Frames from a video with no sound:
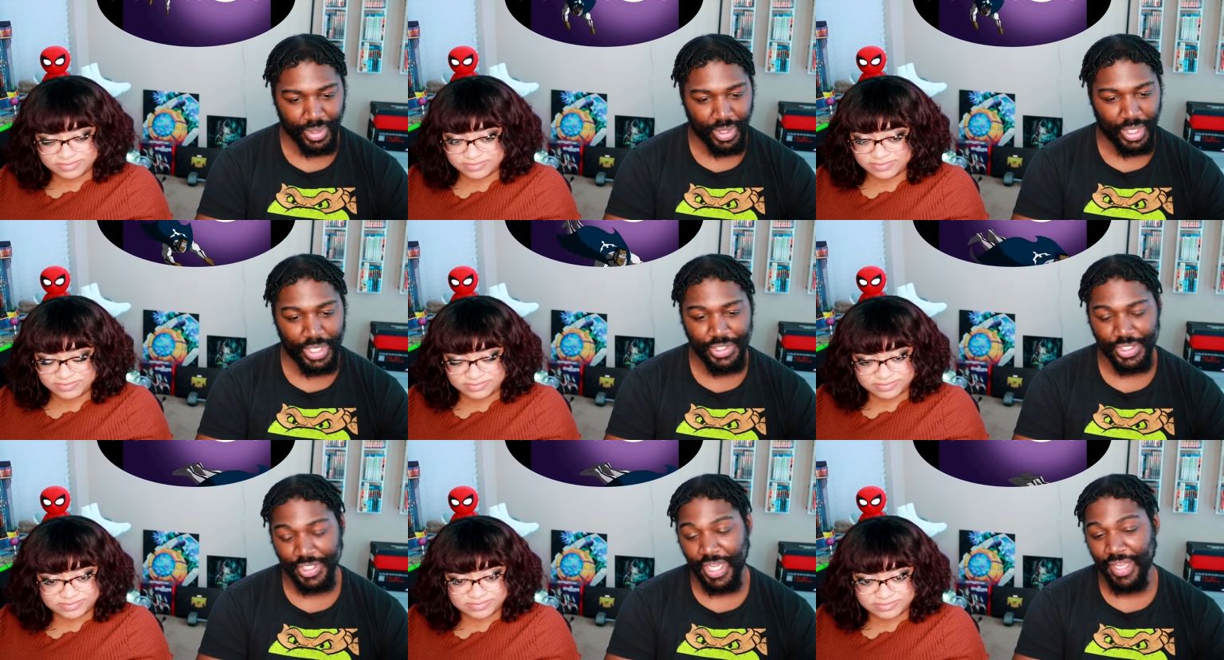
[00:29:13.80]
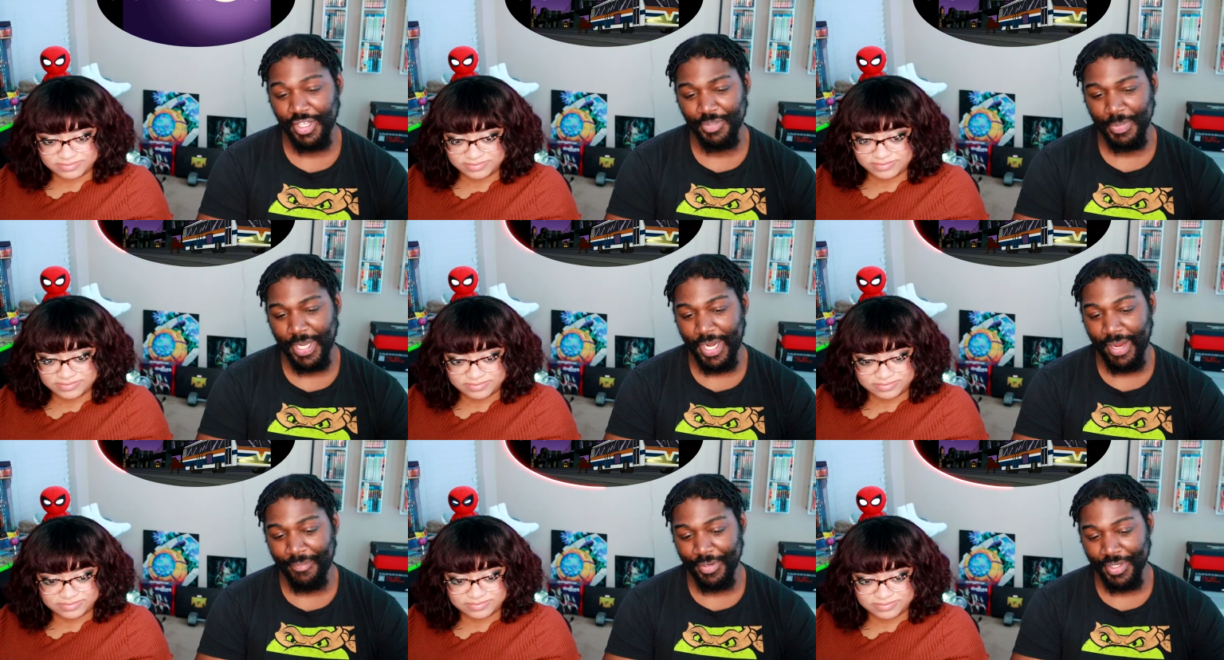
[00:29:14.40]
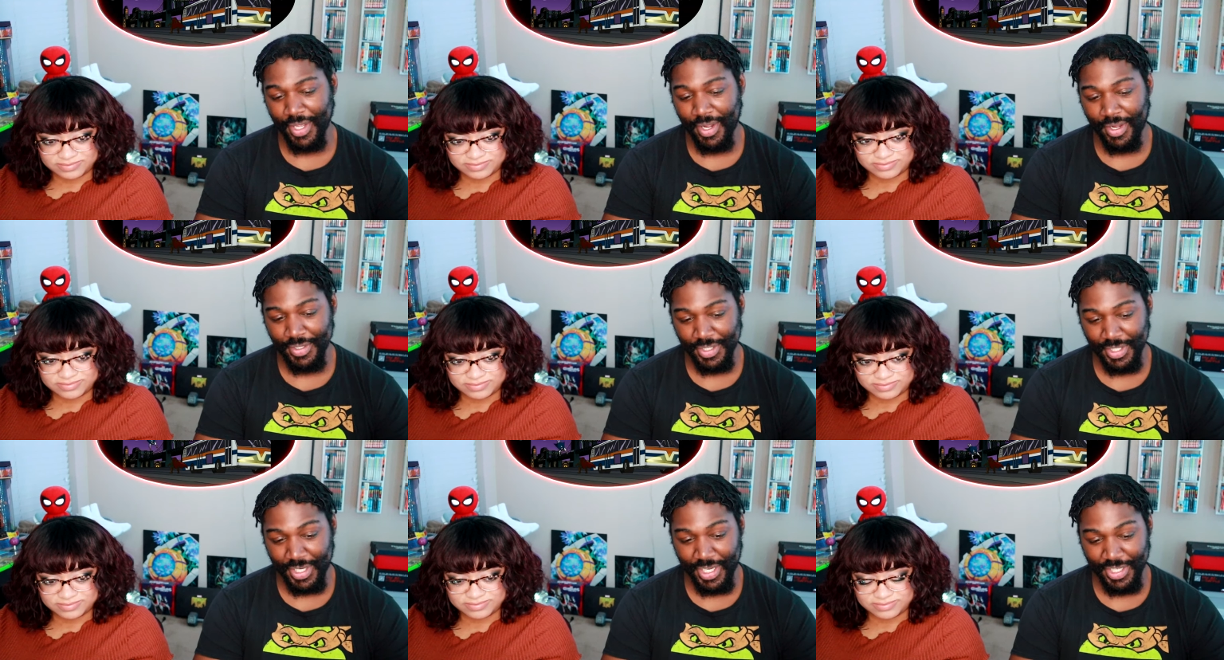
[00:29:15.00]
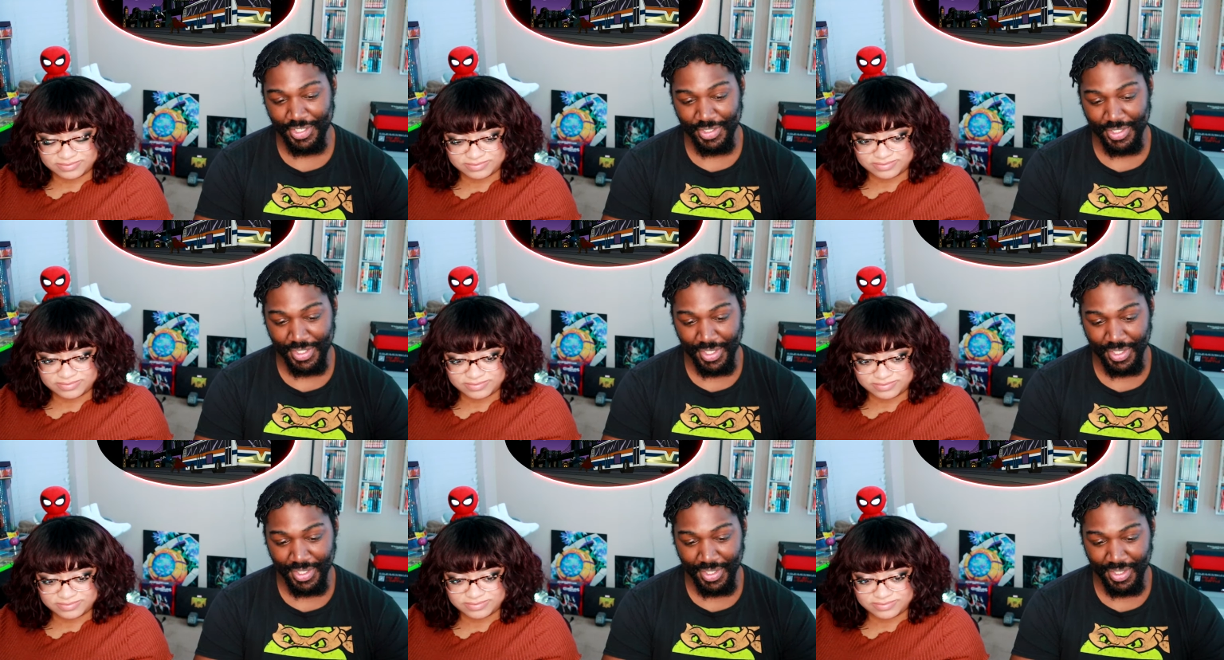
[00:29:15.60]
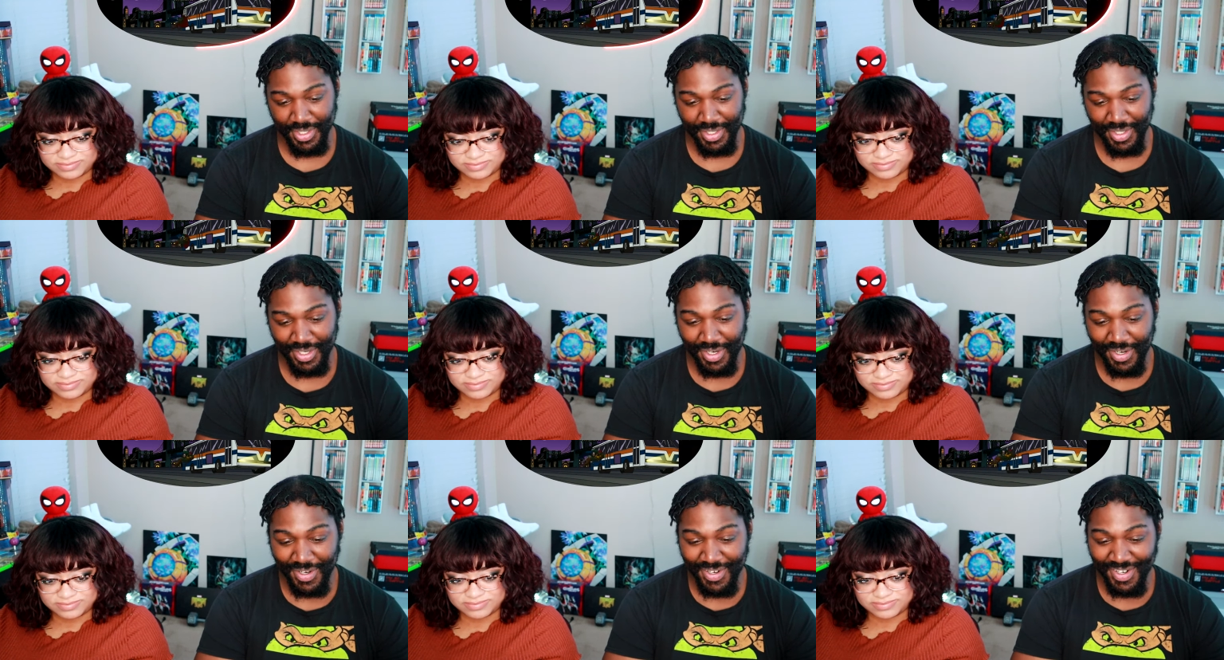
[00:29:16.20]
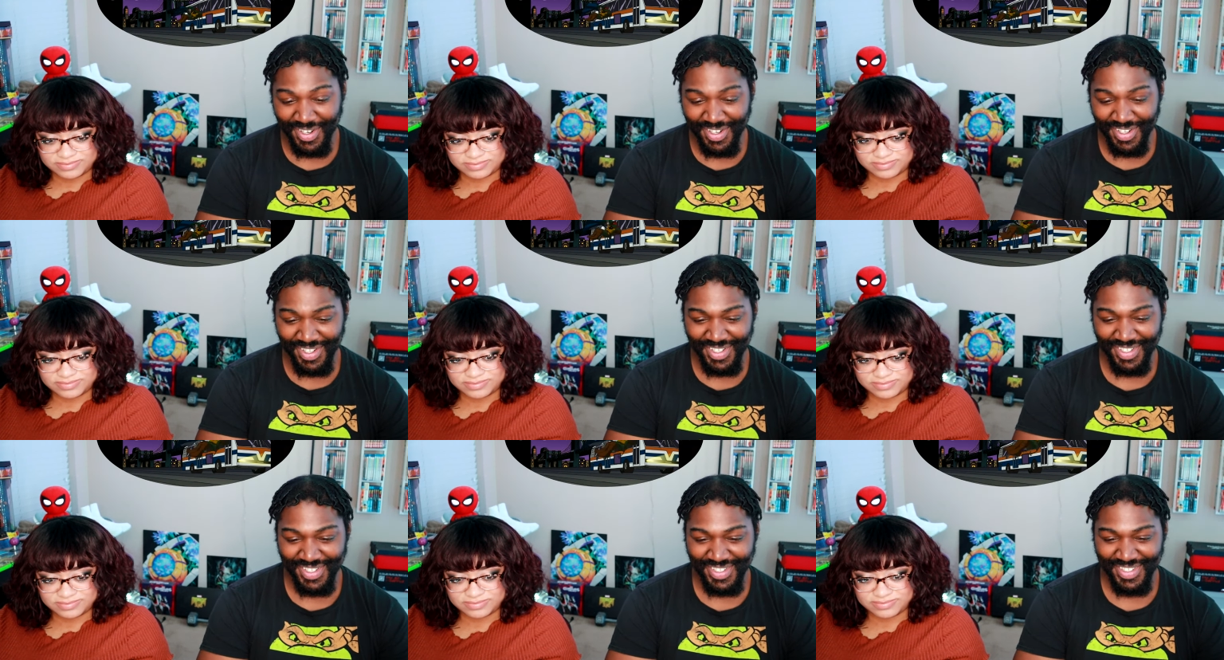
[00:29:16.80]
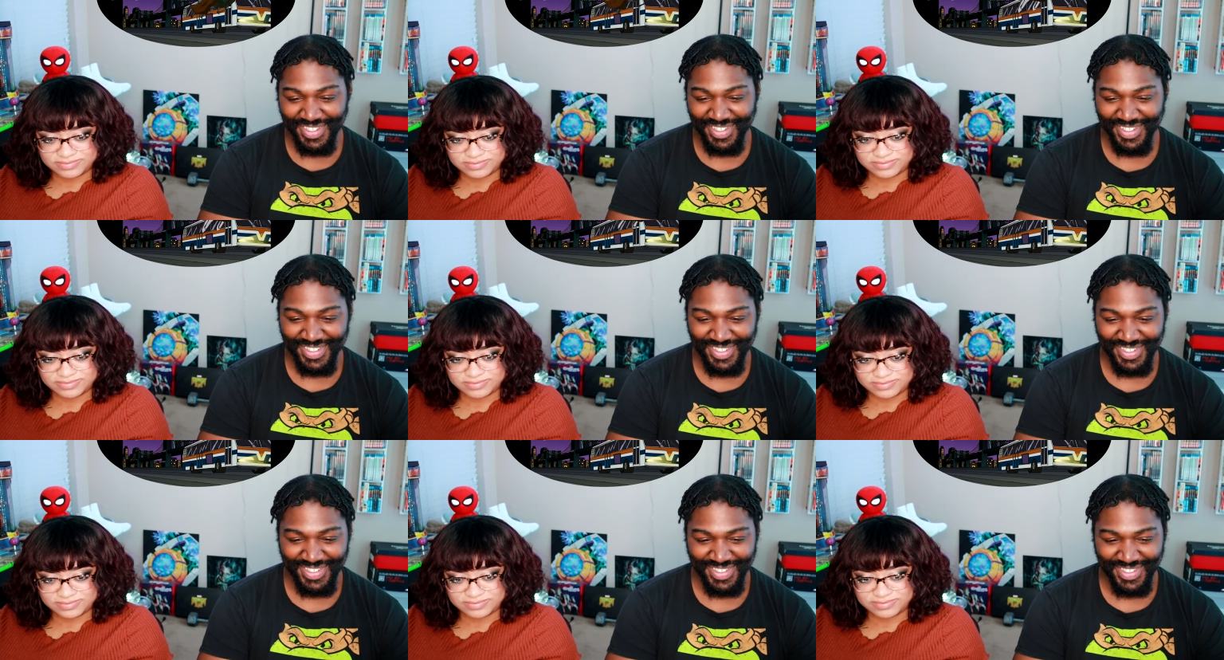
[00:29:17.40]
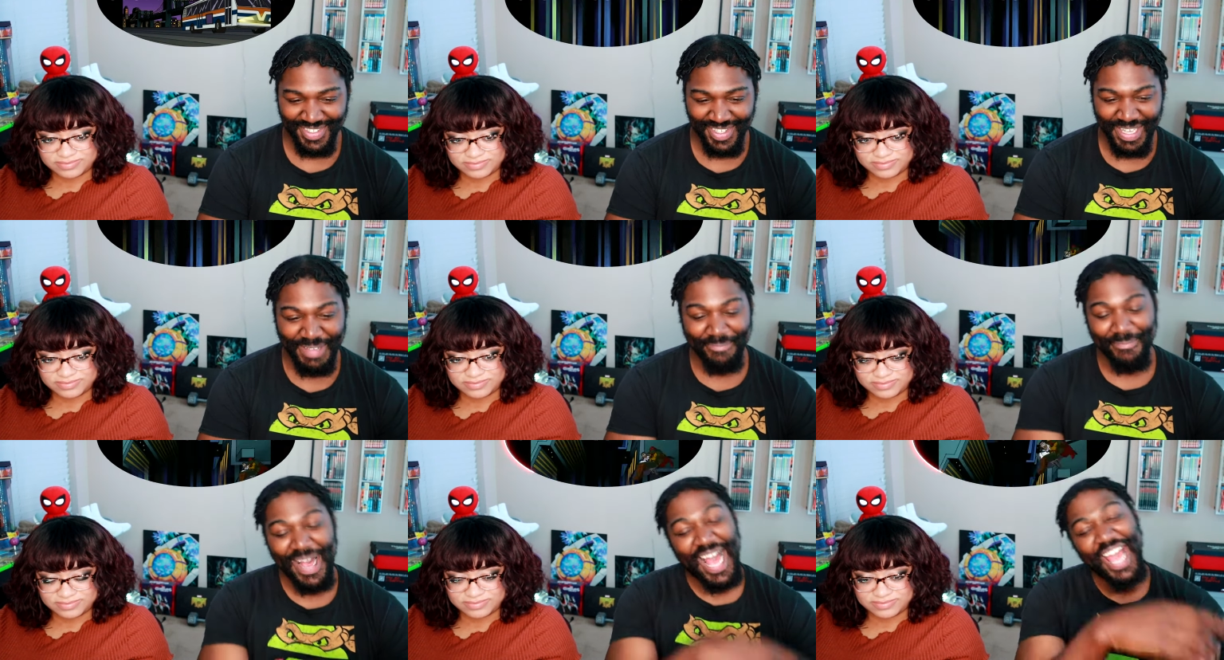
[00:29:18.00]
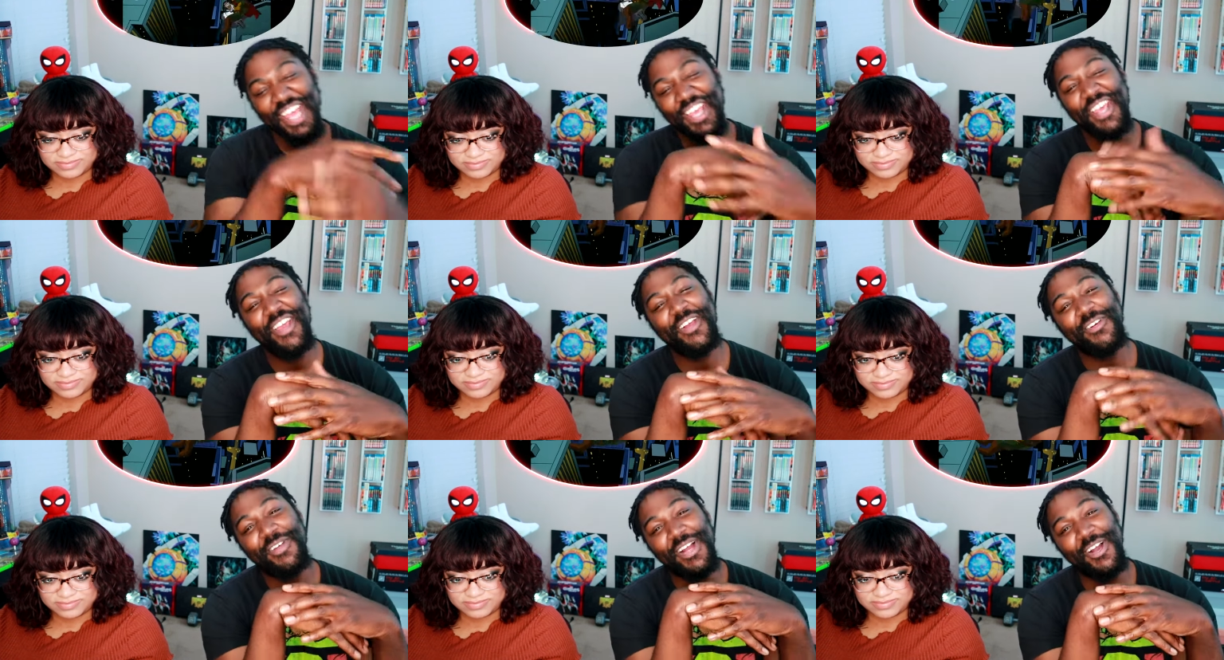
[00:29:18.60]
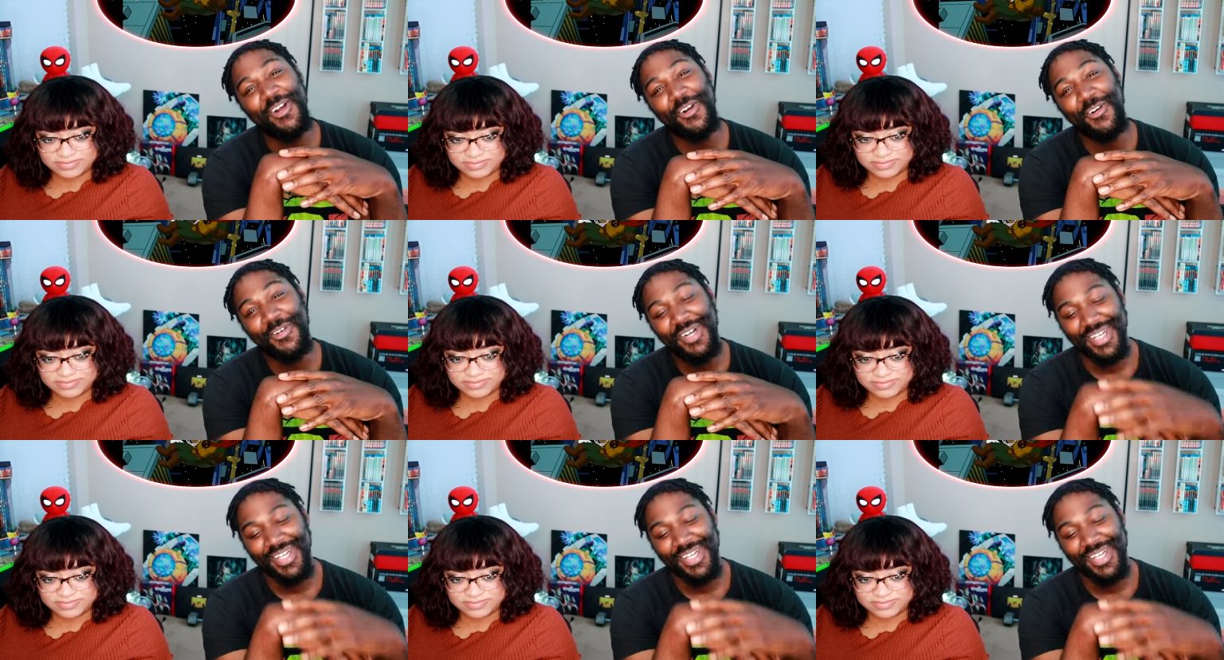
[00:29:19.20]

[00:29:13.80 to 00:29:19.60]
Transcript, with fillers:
Speaker 1: They just gave this man everything on the kitchen sink. Uh-oh! My hero!